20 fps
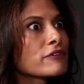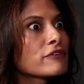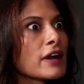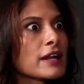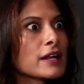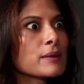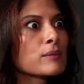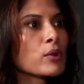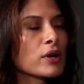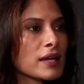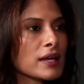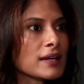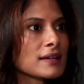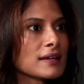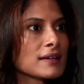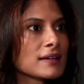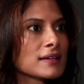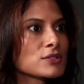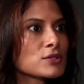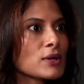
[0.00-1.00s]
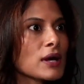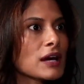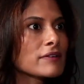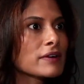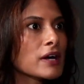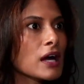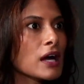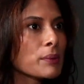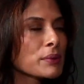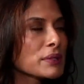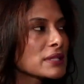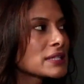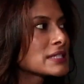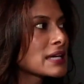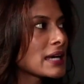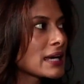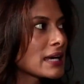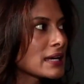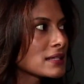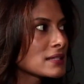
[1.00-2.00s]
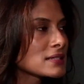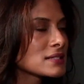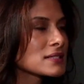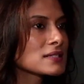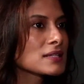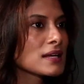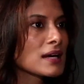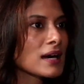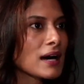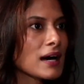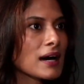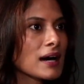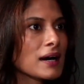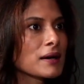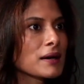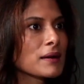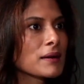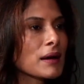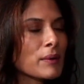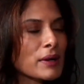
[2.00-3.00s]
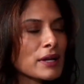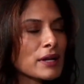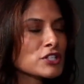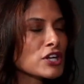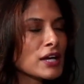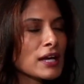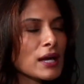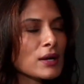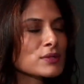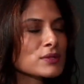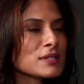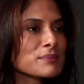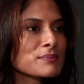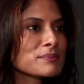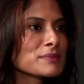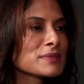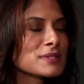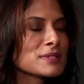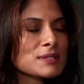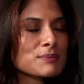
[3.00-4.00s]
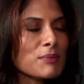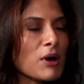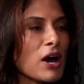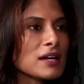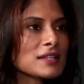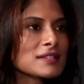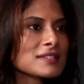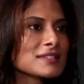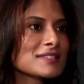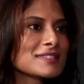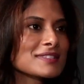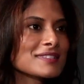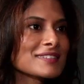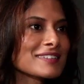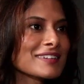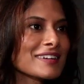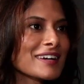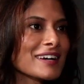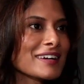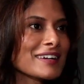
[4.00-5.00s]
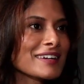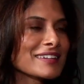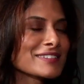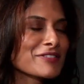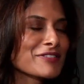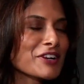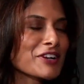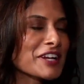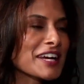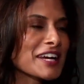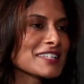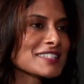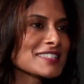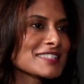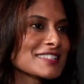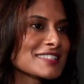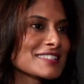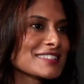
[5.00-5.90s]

Friday morning, so I have a couple of days. I want to check out some spots. Very nice.